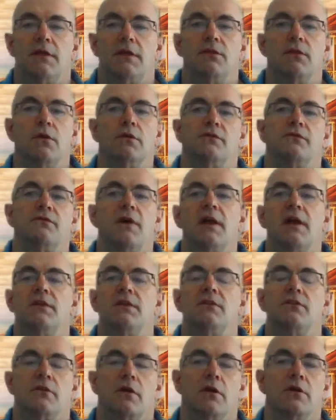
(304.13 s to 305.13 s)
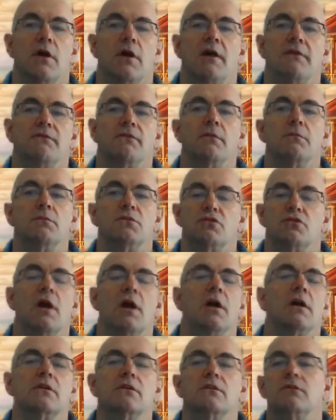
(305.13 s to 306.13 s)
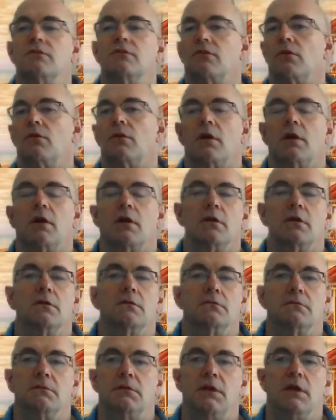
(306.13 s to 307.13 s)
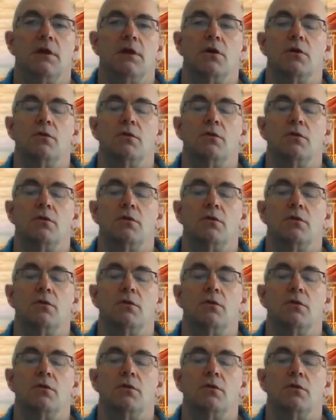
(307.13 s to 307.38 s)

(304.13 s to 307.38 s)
those funds are not from drugs or, you know,